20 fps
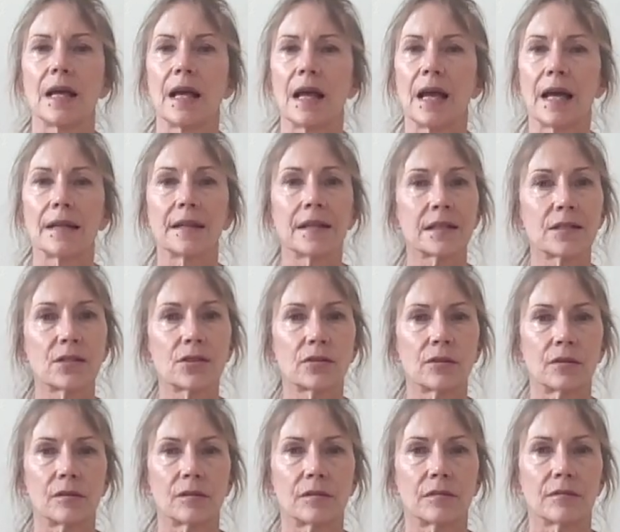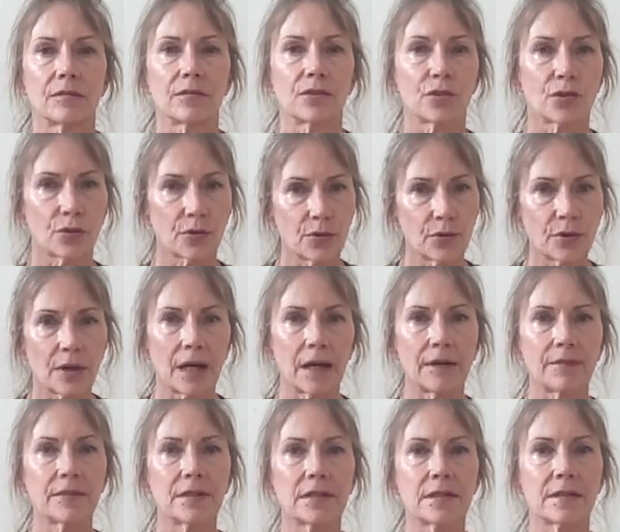and that's all. So you
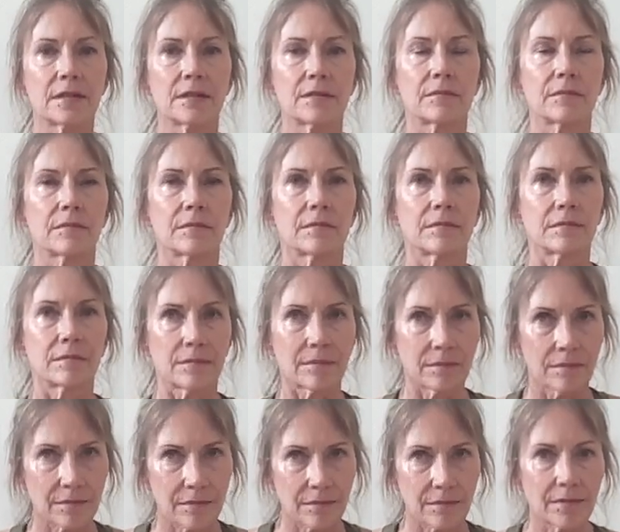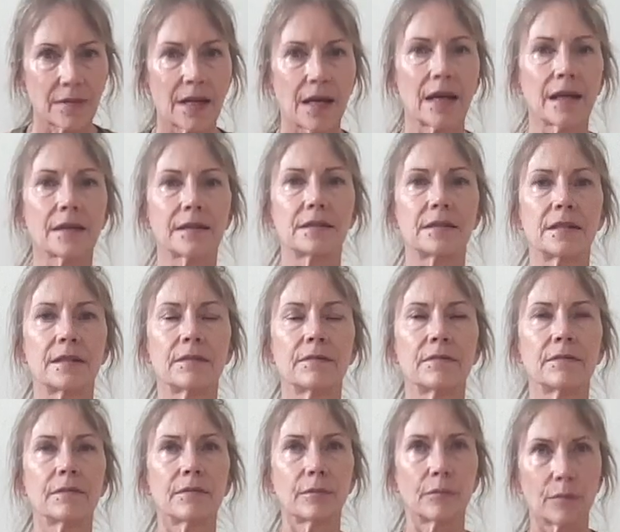have this active,
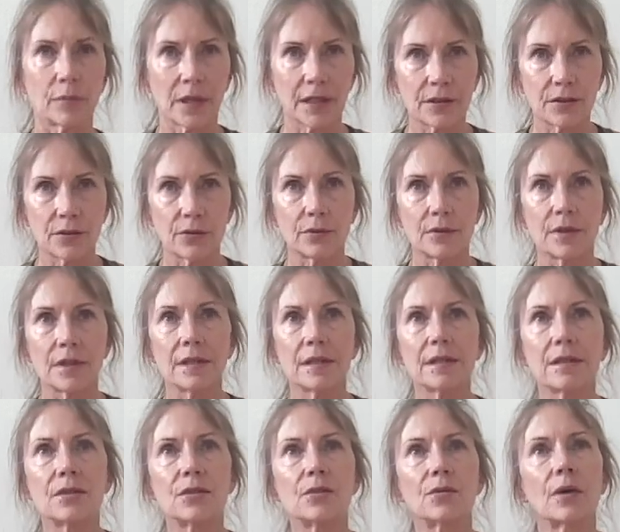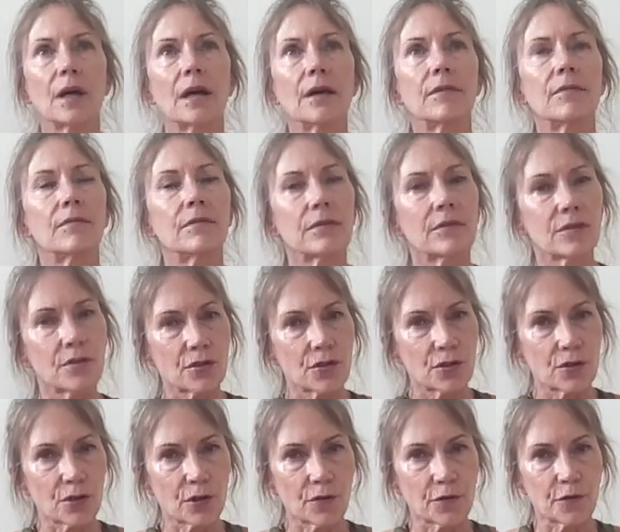but you need to have
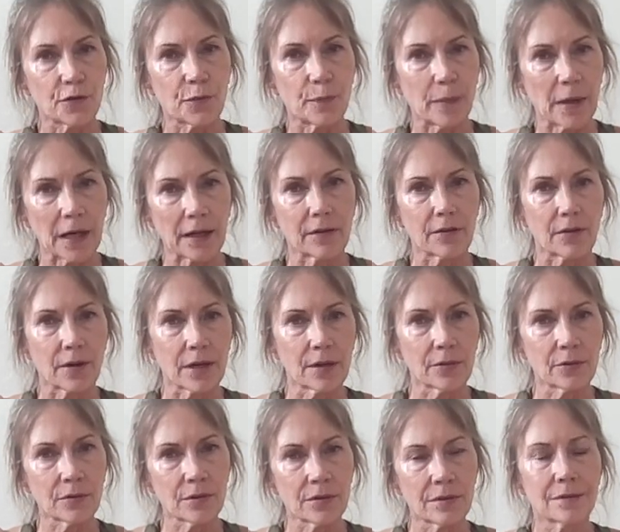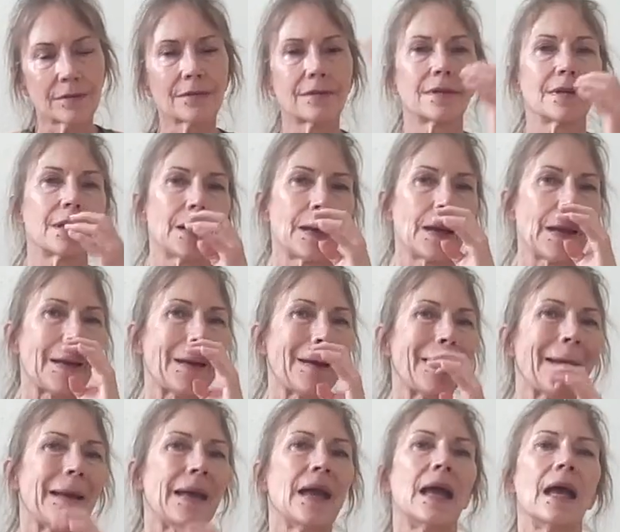soft background,
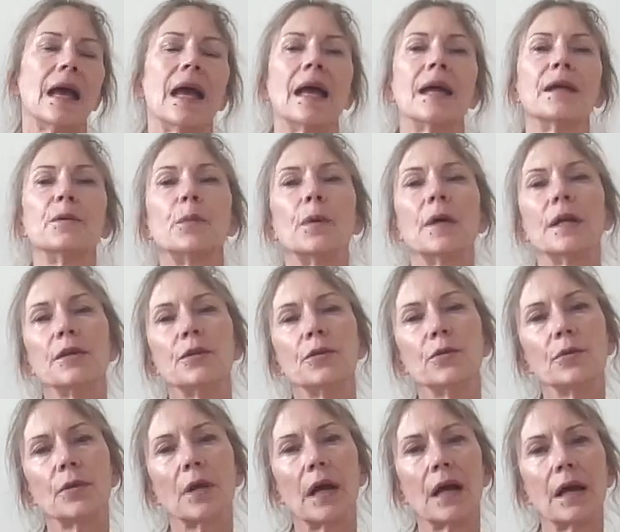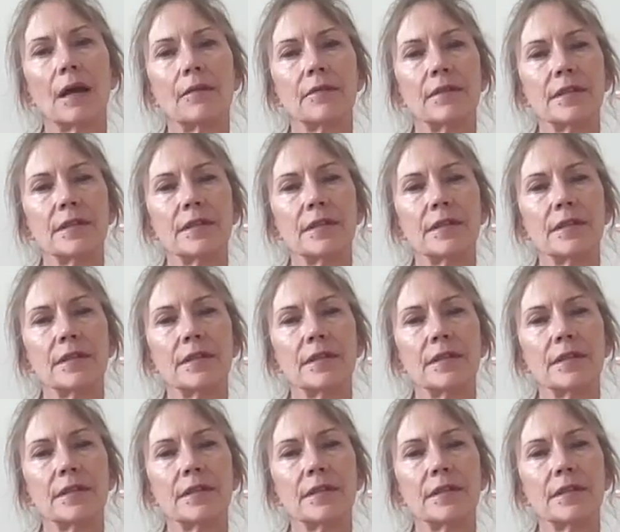And when you have